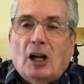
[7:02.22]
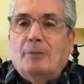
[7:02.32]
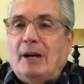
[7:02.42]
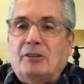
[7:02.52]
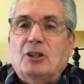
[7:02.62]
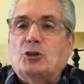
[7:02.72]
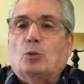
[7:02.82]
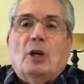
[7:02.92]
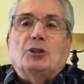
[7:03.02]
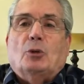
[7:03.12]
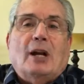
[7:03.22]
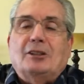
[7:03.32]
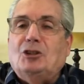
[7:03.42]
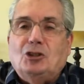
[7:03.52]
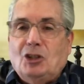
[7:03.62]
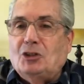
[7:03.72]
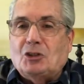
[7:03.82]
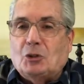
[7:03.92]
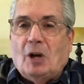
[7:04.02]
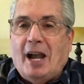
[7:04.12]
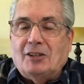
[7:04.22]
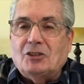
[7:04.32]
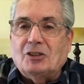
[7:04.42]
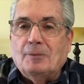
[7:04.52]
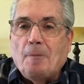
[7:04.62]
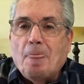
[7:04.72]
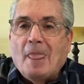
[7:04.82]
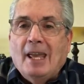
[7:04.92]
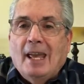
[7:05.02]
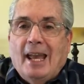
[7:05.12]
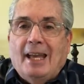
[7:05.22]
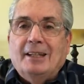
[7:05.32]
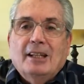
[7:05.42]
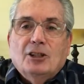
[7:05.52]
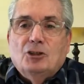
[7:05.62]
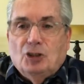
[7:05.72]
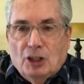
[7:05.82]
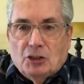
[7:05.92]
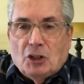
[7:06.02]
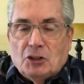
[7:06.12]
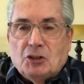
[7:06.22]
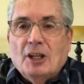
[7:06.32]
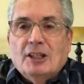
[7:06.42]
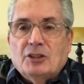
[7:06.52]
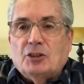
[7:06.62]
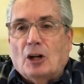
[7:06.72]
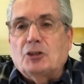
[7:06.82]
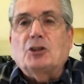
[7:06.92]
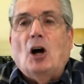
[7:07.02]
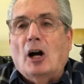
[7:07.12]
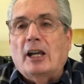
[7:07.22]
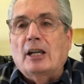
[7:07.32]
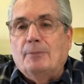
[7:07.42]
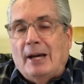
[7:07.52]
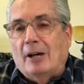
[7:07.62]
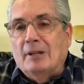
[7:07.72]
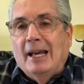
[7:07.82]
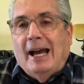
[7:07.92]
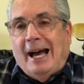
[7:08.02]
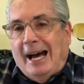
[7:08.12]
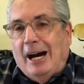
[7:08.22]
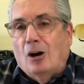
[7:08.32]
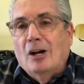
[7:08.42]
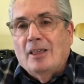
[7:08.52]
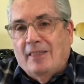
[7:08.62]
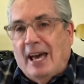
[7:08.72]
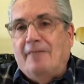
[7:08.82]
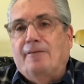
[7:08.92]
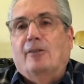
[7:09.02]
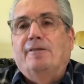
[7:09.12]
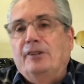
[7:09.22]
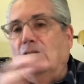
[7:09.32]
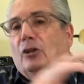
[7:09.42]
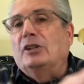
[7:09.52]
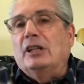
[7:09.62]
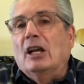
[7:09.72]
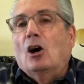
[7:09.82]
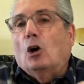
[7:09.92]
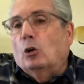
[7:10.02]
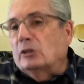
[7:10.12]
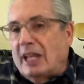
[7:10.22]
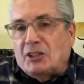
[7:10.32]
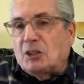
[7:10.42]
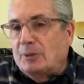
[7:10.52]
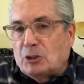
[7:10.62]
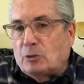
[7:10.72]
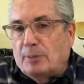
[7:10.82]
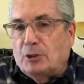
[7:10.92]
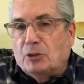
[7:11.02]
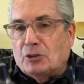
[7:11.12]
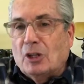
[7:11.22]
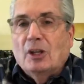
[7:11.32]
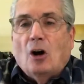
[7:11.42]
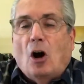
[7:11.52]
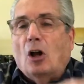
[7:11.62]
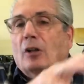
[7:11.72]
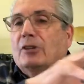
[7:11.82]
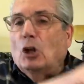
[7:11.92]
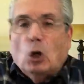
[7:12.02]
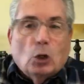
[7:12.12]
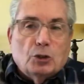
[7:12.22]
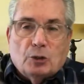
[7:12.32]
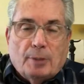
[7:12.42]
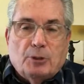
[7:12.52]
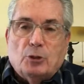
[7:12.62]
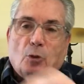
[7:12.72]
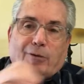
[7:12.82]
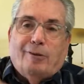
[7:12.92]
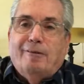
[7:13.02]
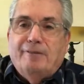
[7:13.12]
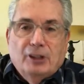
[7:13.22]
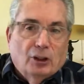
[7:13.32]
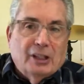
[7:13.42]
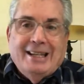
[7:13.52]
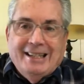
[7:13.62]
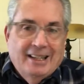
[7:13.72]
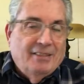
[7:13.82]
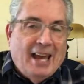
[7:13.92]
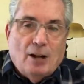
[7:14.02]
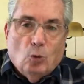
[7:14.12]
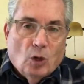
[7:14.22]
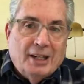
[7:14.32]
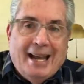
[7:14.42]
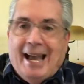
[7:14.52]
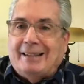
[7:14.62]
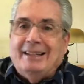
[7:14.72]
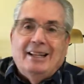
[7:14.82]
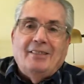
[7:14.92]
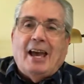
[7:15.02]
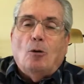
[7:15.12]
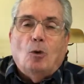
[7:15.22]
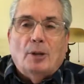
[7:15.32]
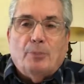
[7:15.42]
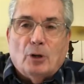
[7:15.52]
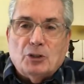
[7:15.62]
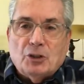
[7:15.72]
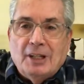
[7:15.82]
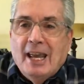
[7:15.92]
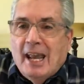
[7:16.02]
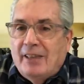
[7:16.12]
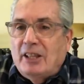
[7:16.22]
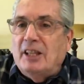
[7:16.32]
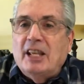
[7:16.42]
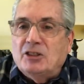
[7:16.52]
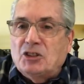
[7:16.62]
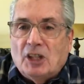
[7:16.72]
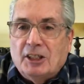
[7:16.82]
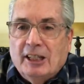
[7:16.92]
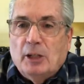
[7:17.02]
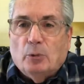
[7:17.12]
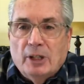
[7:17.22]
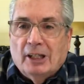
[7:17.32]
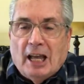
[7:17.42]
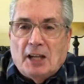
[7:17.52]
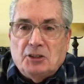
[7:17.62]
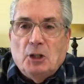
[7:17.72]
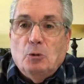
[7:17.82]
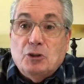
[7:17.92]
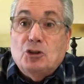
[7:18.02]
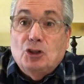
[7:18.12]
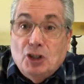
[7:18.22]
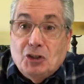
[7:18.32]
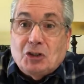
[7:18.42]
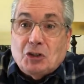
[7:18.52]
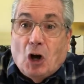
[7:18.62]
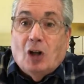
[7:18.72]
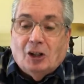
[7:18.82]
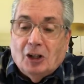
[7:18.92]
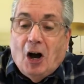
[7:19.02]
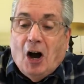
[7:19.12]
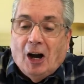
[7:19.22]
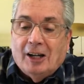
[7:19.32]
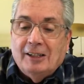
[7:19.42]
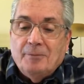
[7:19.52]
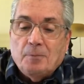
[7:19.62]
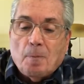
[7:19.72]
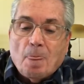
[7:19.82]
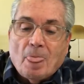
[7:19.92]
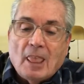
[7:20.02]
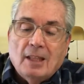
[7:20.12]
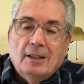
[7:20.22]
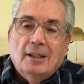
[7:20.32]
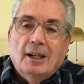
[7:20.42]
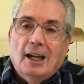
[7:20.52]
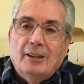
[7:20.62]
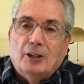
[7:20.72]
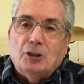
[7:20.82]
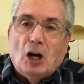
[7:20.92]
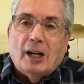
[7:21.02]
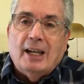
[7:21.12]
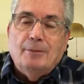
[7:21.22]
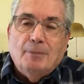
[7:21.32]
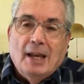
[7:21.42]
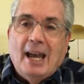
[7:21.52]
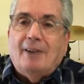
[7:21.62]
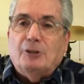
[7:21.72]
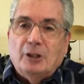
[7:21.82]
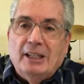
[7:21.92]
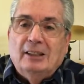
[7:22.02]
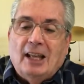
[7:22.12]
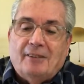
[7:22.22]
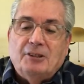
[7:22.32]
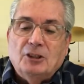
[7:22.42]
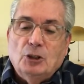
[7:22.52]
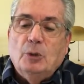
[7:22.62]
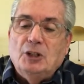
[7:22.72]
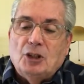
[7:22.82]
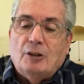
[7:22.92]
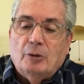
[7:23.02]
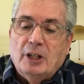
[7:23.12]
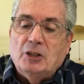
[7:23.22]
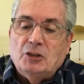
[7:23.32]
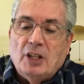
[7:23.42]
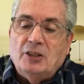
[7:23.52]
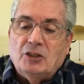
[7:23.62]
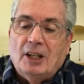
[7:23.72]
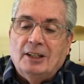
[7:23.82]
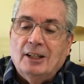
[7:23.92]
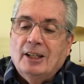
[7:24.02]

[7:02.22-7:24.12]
about this resurrected Jesus Christ. And Jesus starts talking about how that fulfilled the Old Testament scriptures. All of the old scriptures were fulfilled in that one act, in that one person. And then they suddenly realized it was Jesus all along. And they're talking after he left to each other, and they said,